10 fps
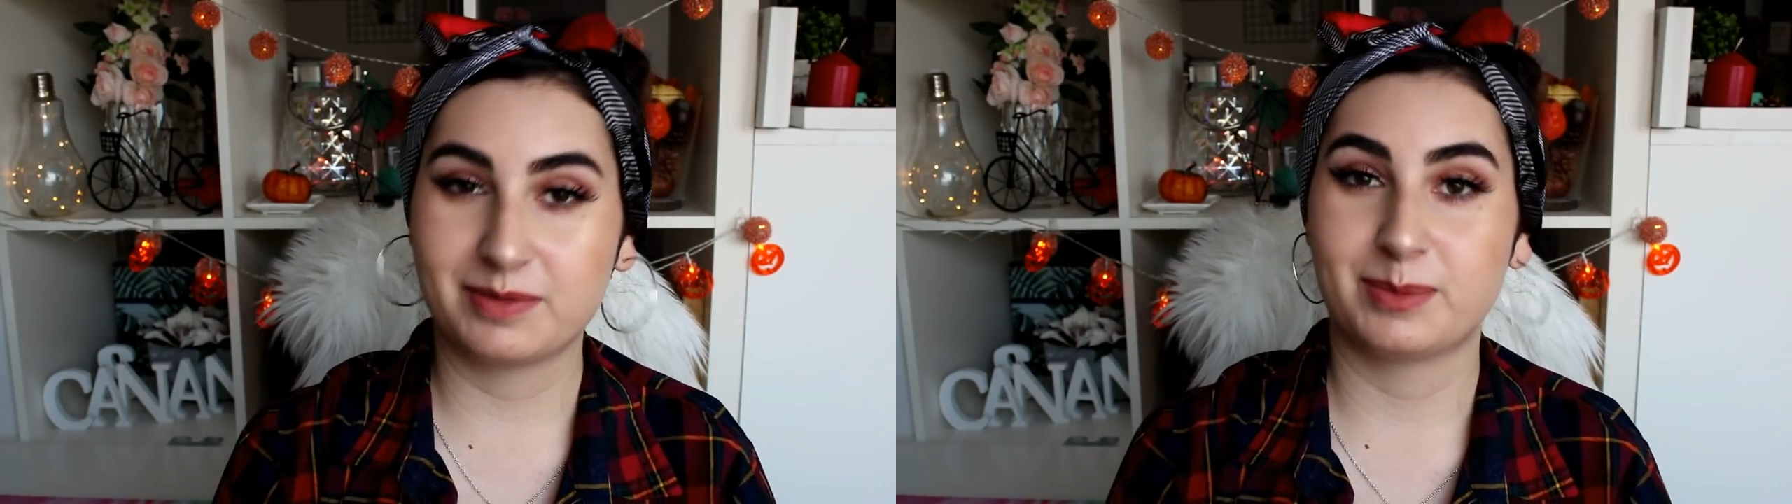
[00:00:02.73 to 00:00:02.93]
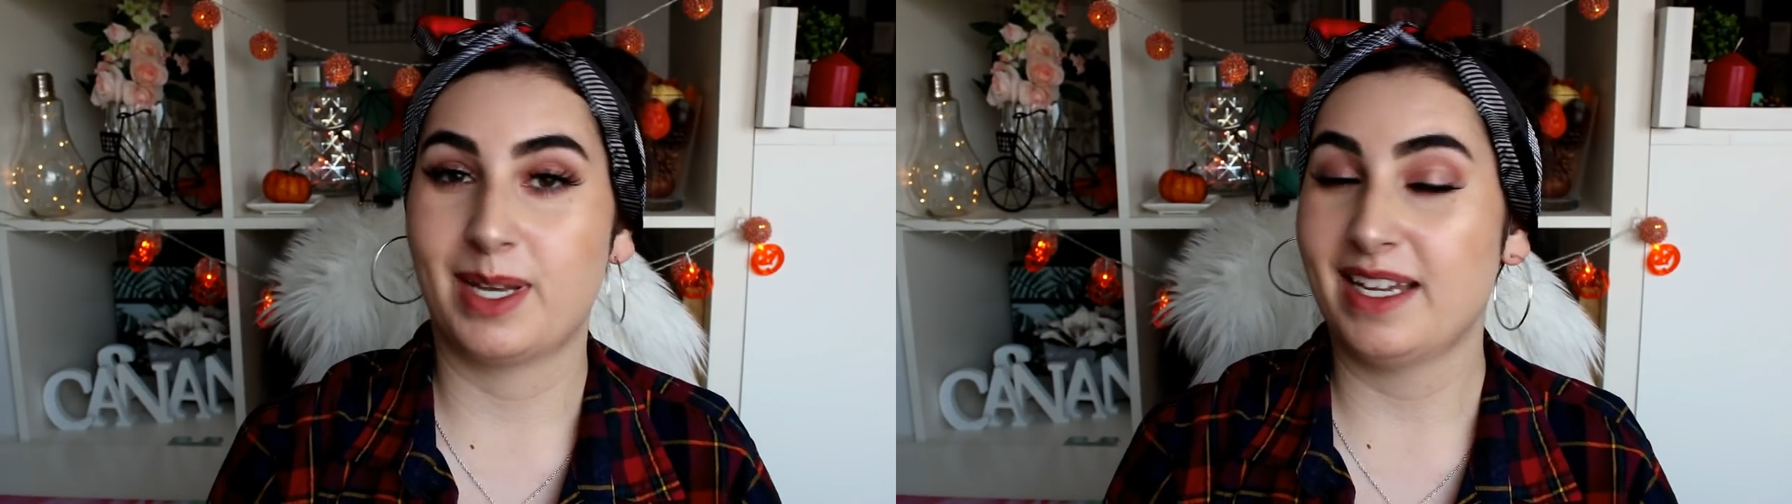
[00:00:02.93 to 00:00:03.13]

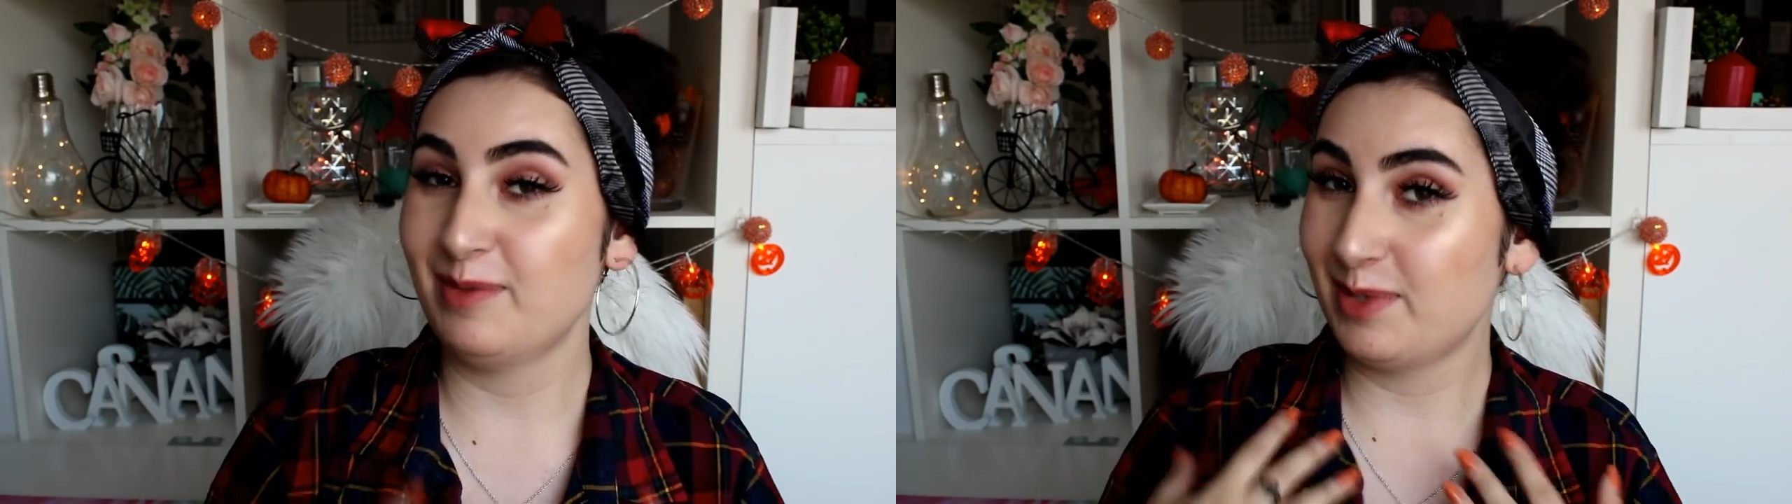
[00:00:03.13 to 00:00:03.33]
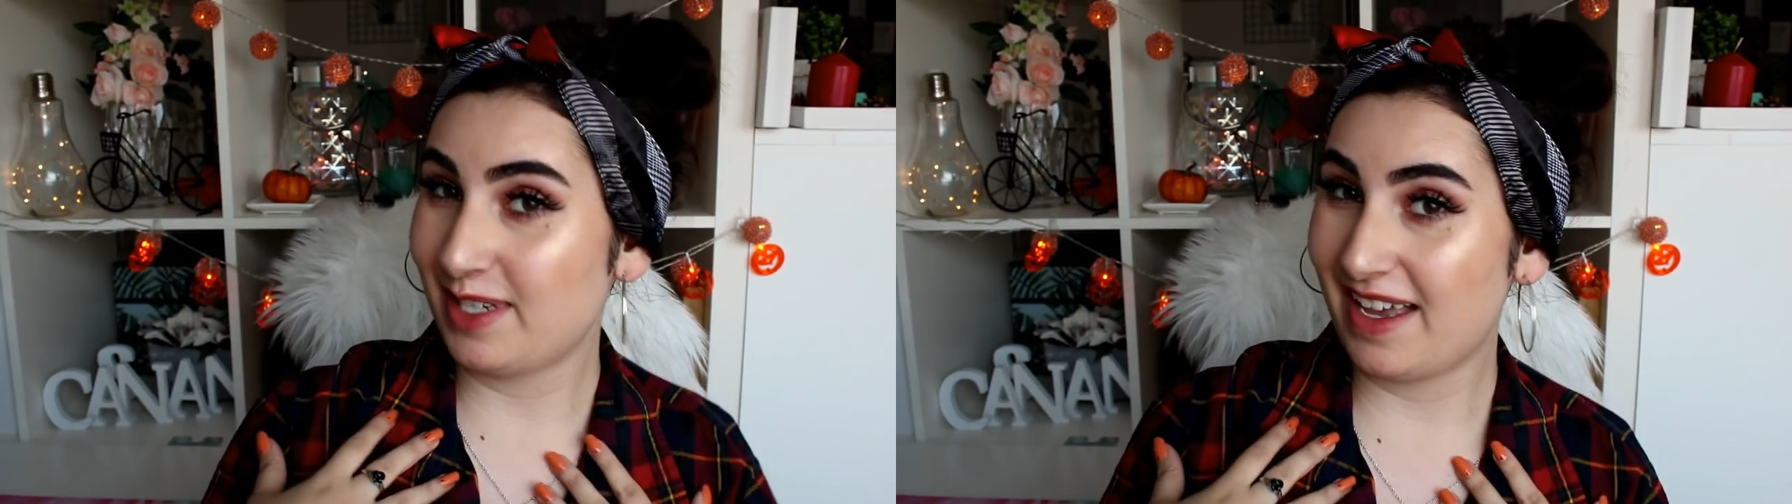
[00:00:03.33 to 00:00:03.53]
My name
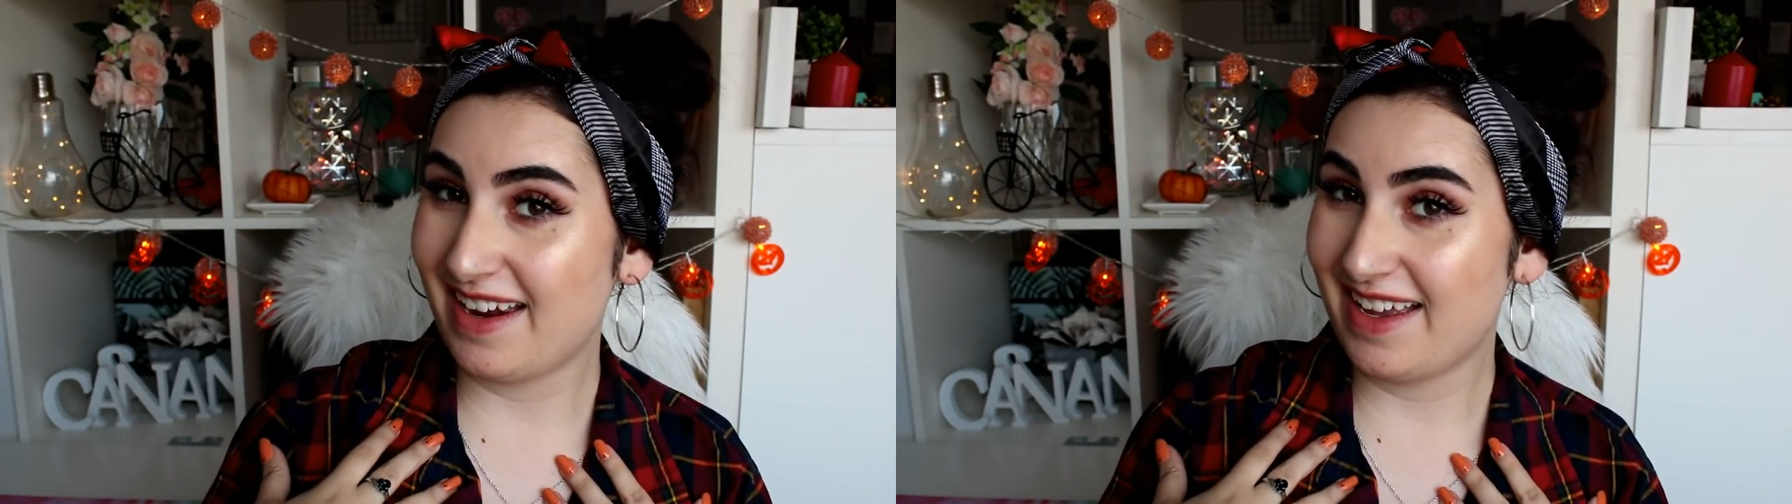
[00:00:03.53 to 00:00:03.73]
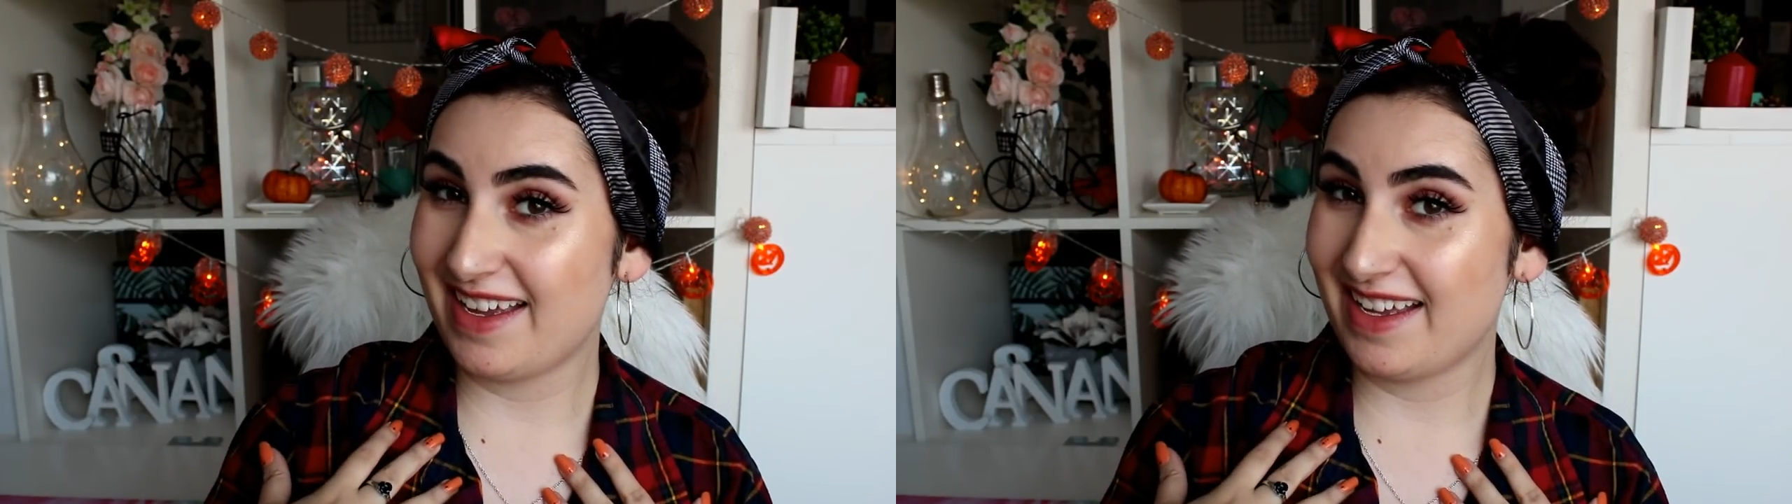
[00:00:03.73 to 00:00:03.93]
is
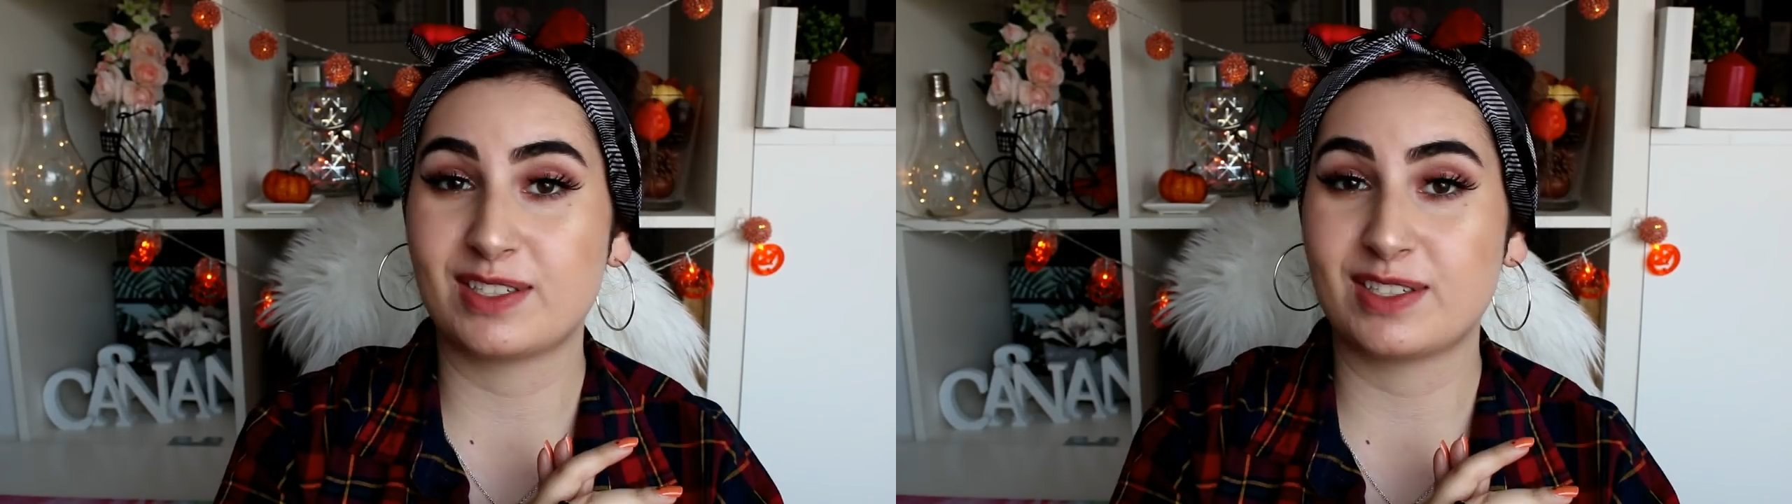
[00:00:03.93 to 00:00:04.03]
Chana.